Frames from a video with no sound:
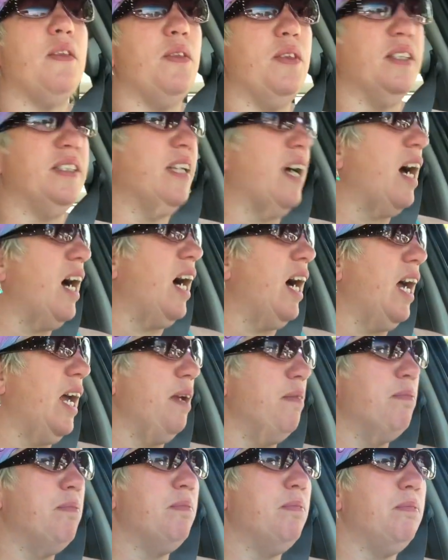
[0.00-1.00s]
the
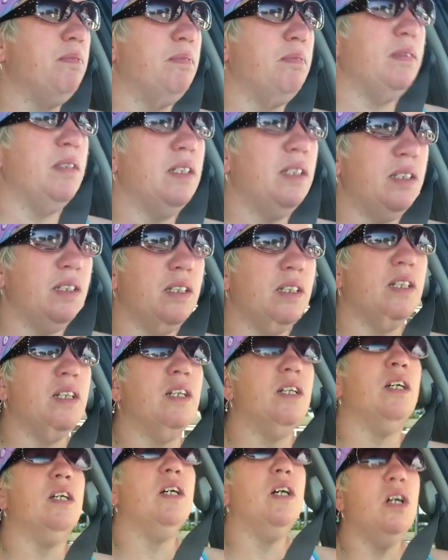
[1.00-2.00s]
time
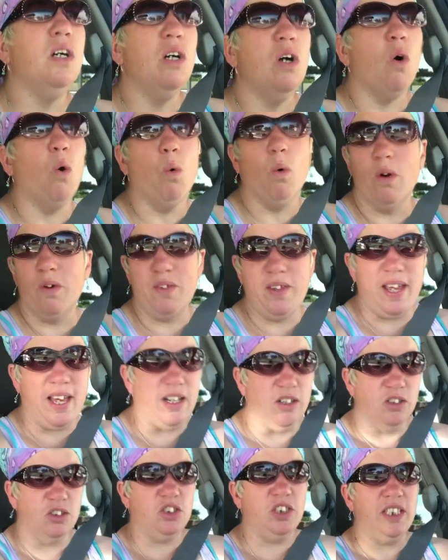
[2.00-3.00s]
or the
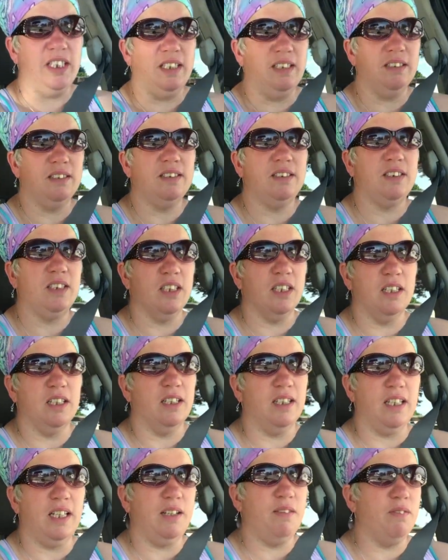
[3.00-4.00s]
energy
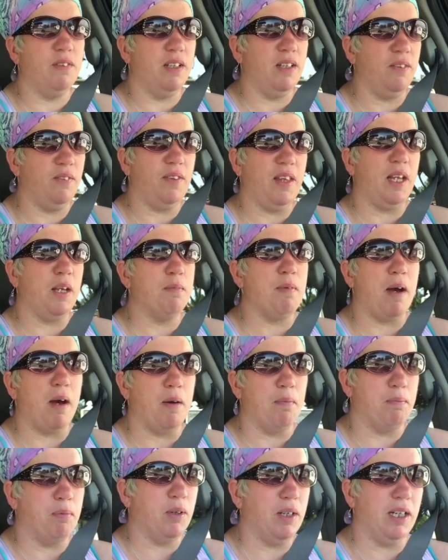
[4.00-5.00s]
to even think
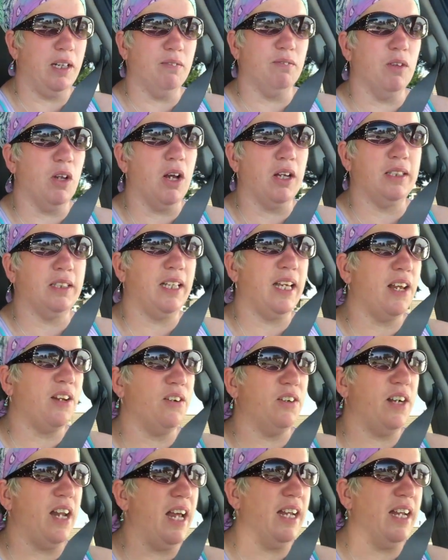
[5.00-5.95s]
about putting a vlog together and